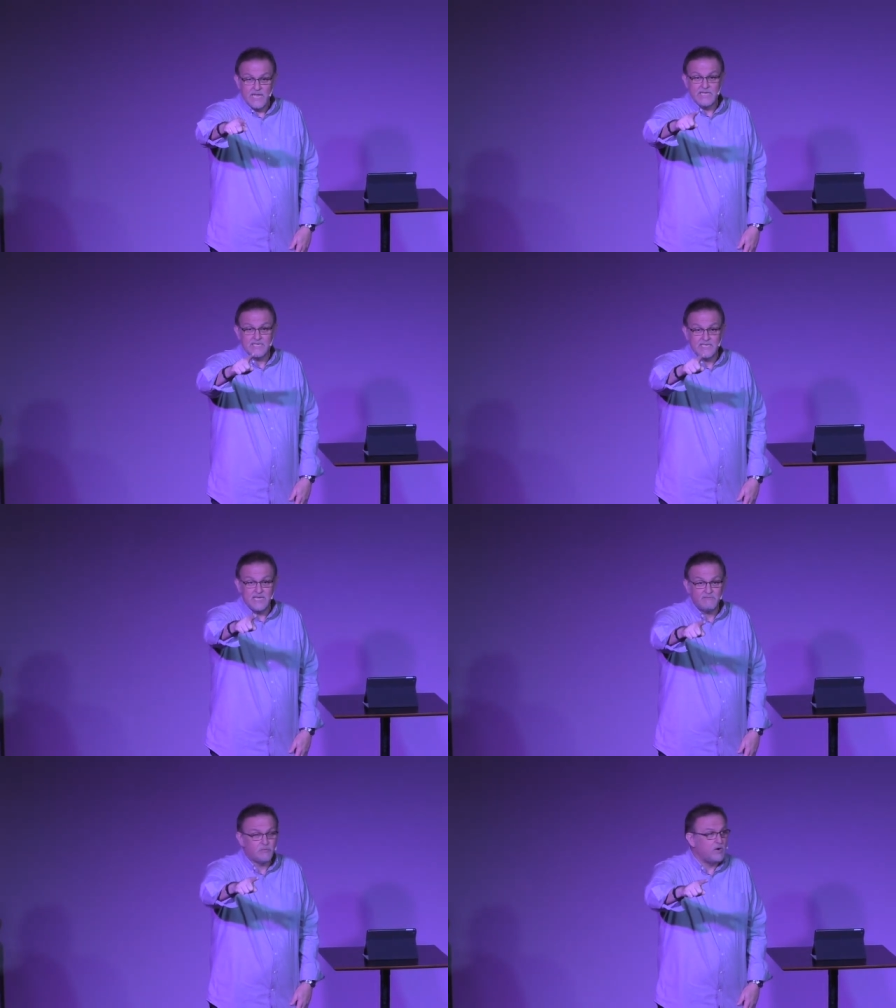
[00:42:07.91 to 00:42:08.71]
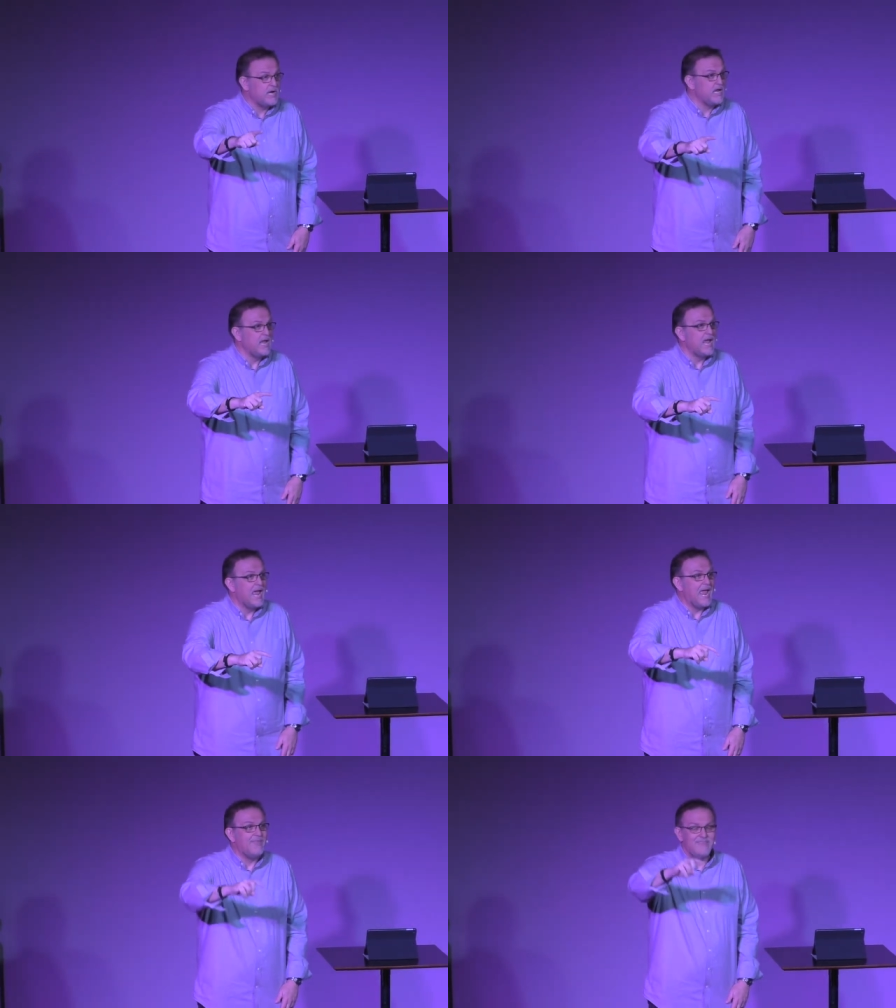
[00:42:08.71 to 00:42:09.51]
He said, Get free
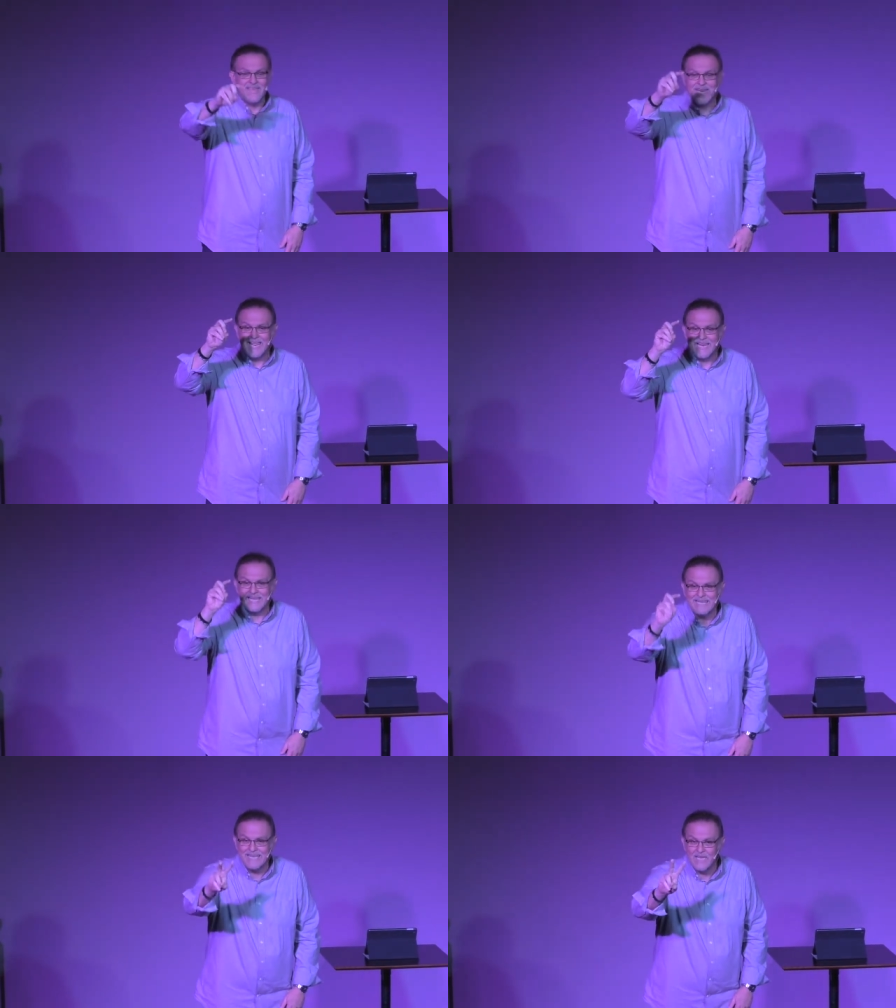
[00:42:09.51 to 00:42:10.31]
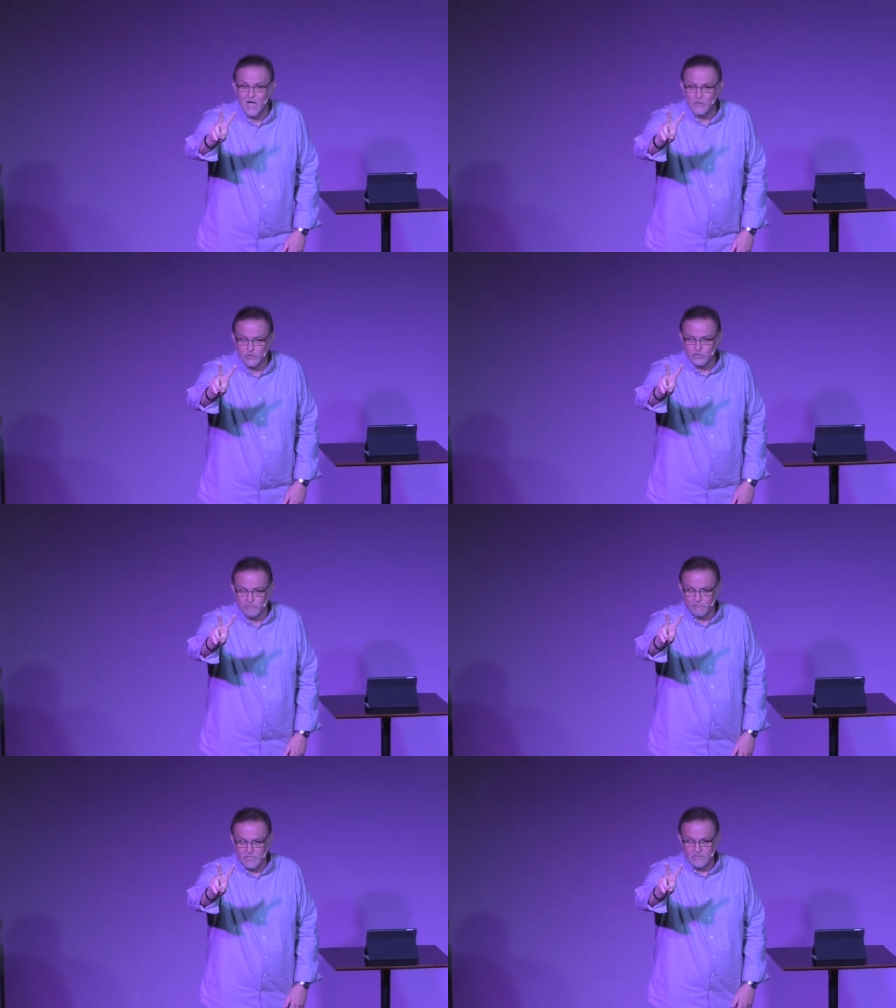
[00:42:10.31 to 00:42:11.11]
and then lead others
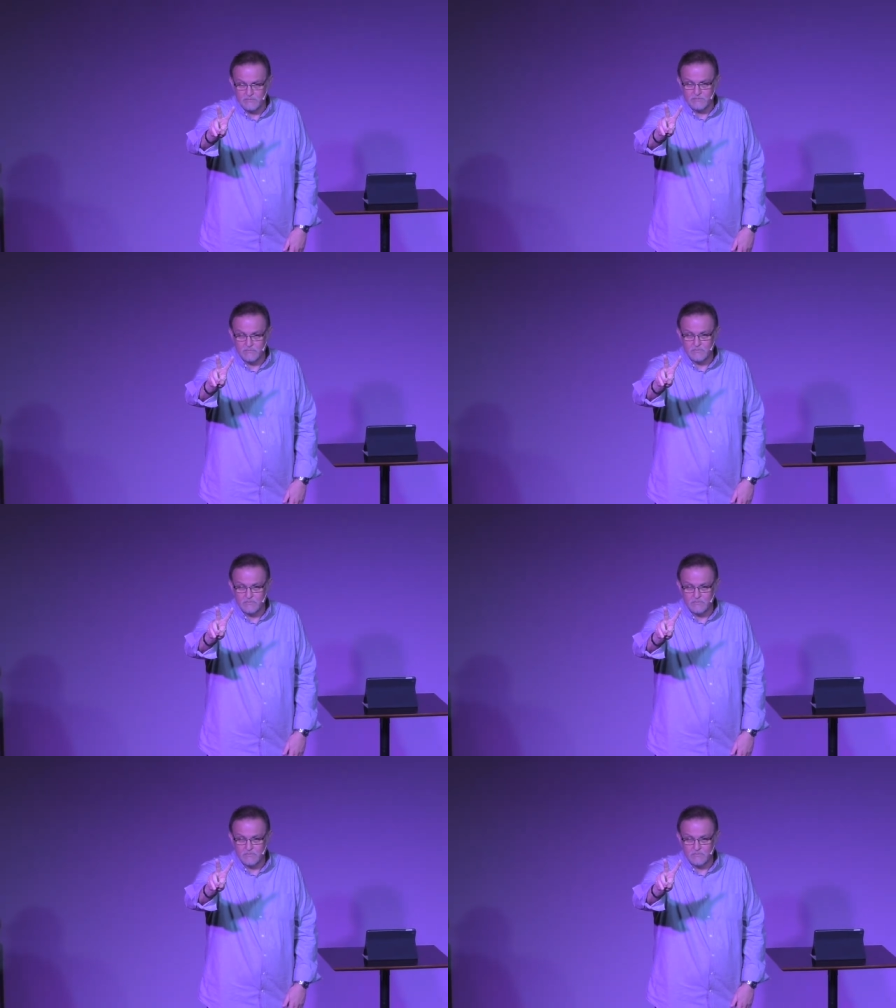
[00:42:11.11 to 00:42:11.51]
to freedom.